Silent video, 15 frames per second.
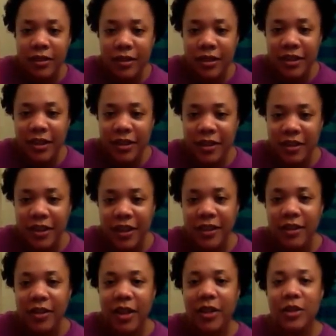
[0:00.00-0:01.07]
Another thing I
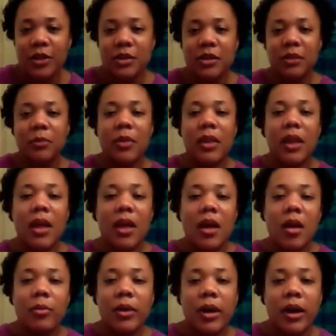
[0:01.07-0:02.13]
don't like using.
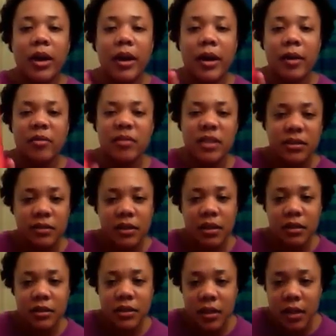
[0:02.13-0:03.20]
But um, this video
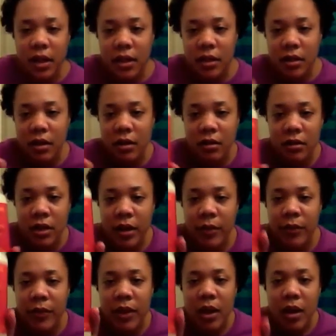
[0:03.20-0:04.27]
is getting kind of long there.
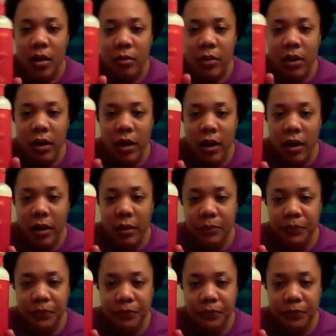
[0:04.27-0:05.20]
But um,